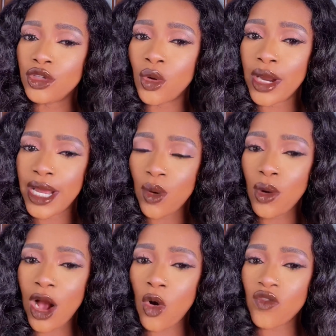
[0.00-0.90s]
hair
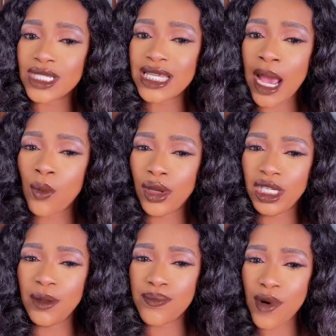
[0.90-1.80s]
over time when you
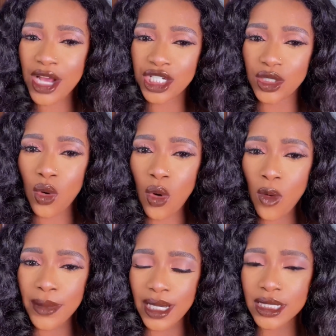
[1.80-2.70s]
keep brushing or
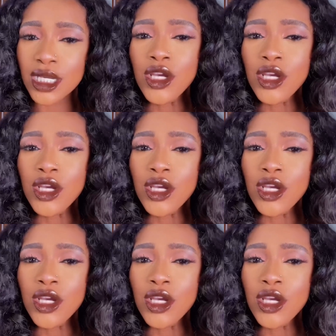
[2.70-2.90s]
combing it.